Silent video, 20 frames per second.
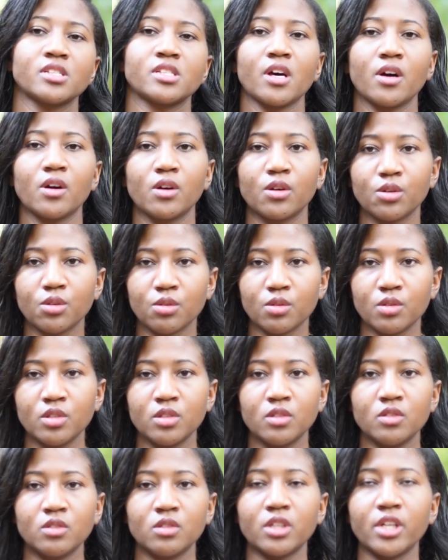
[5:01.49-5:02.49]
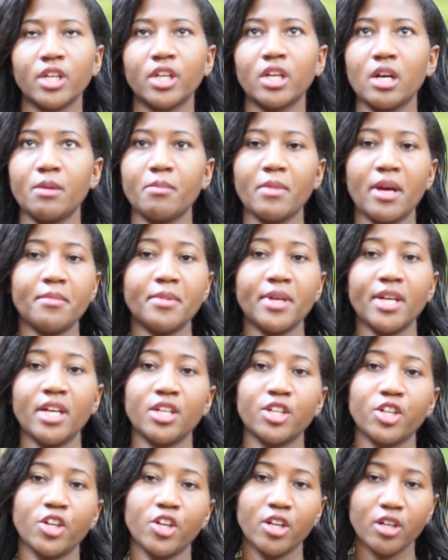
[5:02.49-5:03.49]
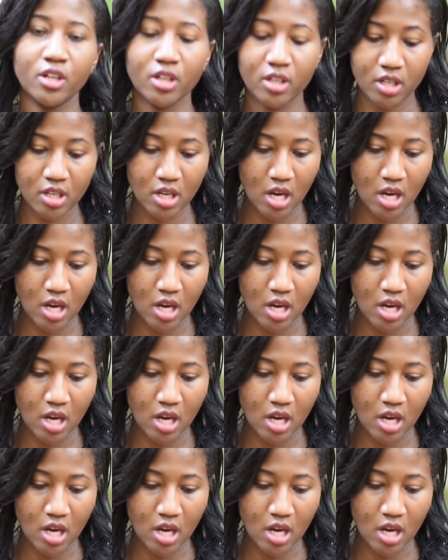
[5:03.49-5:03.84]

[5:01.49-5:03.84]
So maybe your